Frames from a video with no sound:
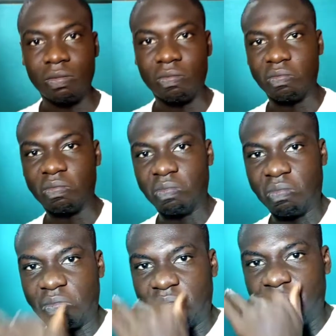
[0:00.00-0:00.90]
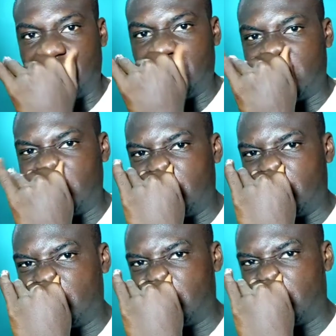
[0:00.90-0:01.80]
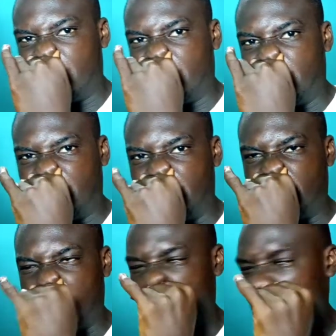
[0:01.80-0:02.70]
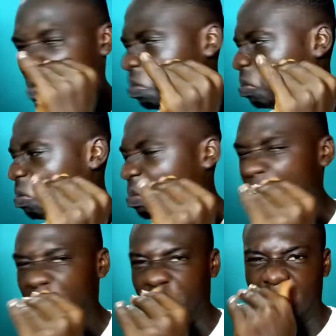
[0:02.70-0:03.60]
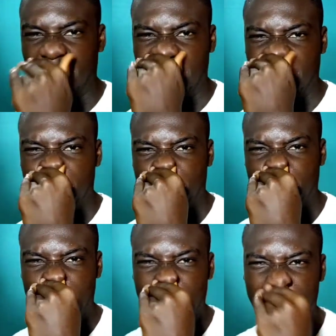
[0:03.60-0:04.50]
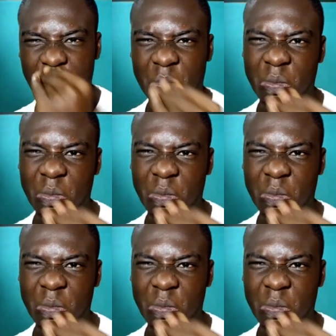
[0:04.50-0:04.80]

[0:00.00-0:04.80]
(silence)